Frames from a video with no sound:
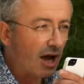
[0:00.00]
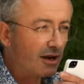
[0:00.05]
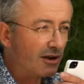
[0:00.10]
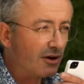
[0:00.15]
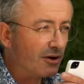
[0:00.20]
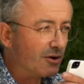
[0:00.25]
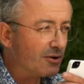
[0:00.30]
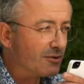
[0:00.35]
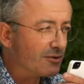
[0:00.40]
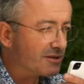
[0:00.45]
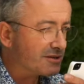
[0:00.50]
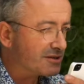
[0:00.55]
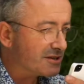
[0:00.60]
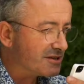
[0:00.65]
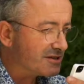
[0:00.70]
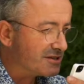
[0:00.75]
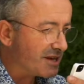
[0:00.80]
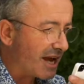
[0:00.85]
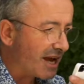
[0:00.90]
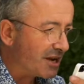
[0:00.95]
Hello, this
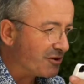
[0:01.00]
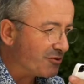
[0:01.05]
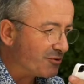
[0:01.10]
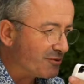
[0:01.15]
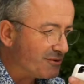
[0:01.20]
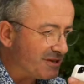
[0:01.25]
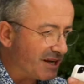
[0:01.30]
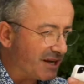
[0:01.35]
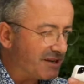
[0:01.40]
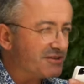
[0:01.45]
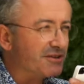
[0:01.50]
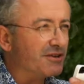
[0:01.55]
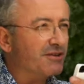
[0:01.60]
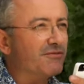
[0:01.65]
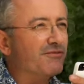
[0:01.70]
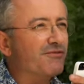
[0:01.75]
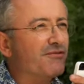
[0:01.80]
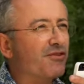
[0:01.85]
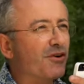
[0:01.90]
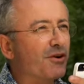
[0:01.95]
is Andrew
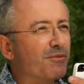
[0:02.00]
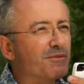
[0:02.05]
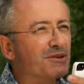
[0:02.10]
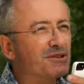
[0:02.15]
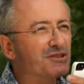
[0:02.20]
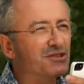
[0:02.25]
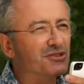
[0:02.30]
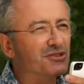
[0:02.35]
Denton from